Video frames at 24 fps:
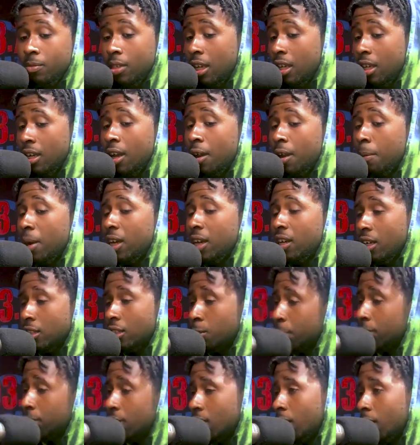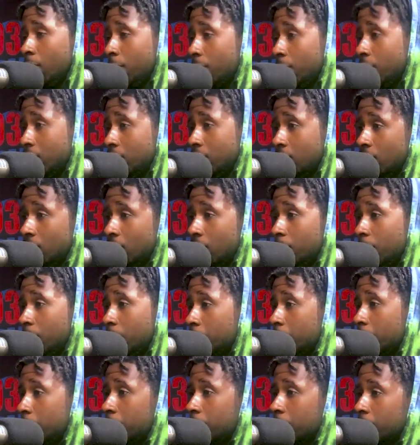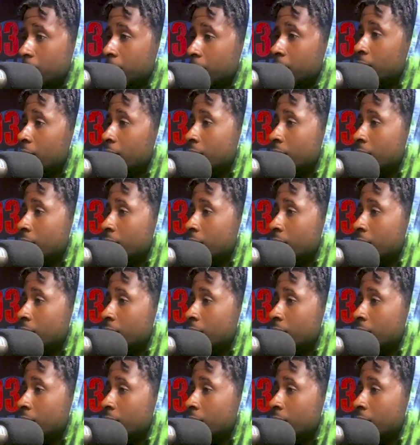and everybody that's putting on for the city, for real.